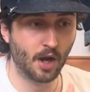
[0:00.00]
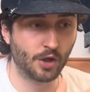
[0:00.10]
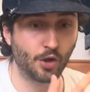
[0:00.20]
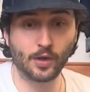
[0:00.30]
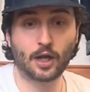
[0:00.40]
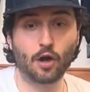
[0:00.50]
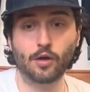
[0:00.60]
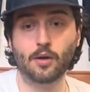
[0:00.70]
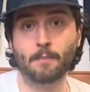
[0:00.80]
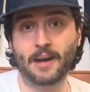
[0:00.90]

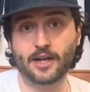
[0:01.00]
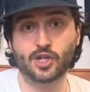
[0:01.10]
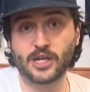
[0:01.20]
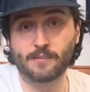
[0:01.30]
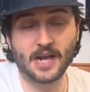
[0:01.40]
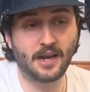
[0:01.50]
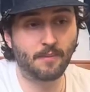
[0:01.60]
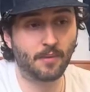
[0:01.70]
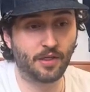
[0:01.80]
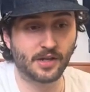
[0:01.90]
Uniqlo make cheap
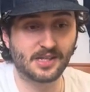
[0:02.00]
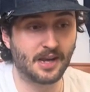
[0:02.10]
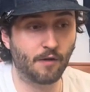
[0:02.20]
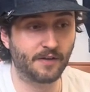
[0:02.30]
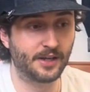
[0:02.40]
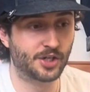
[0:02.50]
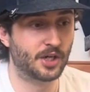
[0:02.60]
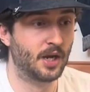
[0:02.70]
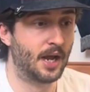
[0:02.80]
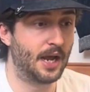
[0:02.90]
denim that's selvage.
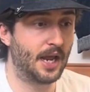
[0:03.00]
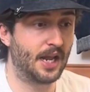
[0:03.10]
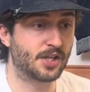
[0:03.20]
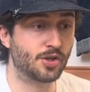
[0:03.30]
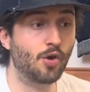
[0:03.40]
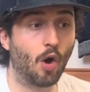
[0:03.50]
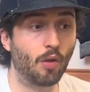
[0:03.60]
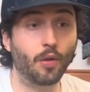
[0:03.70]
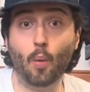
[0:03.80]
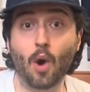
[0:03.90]
It's not
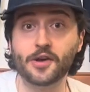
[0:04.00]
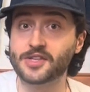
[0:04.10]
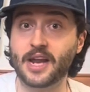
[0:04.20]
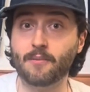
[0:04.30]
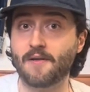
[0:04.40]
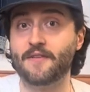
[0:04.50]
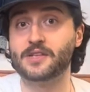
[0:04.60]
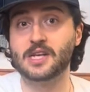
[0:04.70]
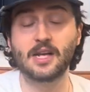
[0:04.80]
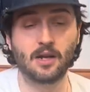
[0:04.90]
the worst denim I've ever
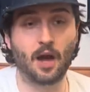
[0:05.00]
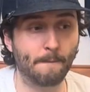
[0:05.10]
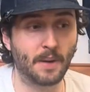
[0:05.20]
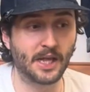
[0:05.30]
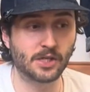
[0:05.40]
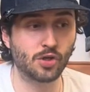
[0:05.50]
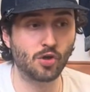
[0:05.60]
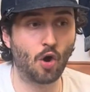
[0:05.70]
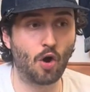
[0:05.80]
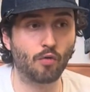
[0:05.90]
seen, but it's
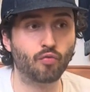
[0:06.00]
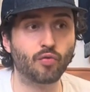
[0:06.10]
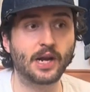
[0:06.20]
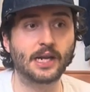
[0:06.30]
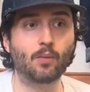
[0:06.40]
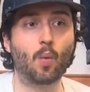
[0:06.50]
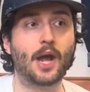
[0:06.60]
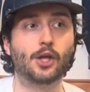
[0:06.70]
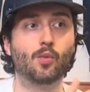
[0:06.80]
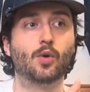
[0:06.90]
not really where
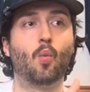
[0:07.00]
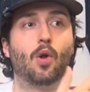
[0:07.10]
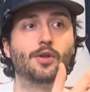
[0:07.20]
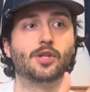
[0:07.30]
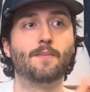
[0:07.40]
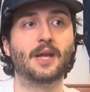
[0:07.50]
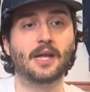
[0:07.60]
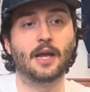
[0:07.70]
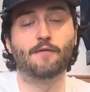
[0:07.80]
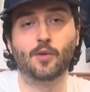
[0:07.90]
you would want to
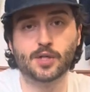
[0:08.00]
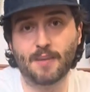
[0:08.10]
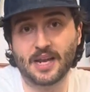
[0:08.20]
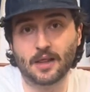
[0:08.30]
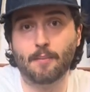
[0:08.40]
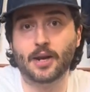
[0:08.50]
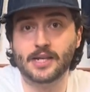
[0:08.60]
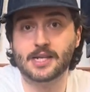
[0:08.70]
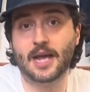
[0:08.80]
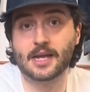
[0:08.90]
be if you were spending the money
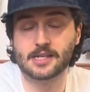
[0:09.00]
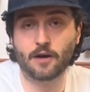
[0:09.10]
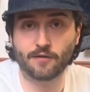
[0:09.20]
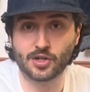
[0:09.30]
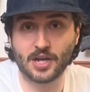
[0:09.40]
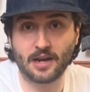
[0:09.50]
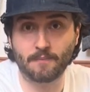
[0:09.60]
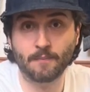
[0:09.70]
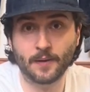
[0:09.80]
to get selvage denim.